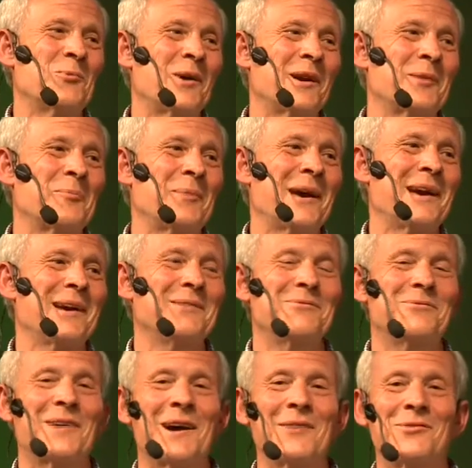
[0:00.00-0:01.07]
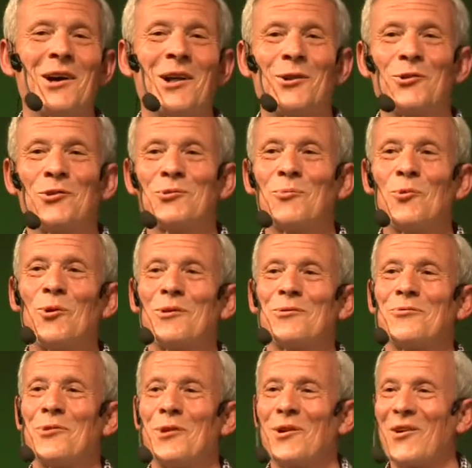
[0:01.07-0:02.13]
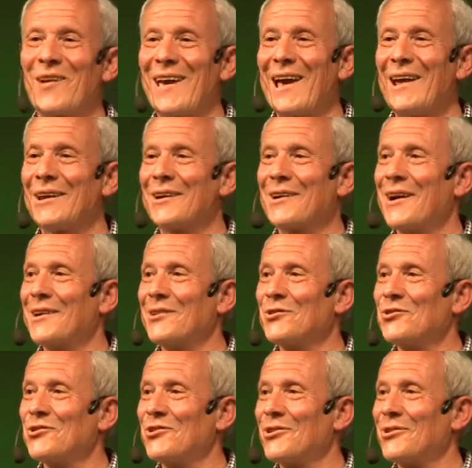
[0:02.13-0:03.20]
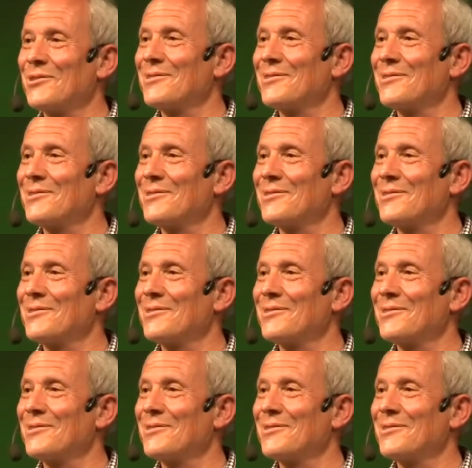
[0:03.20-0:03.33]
want to pay $5 more for an organic cotton shirt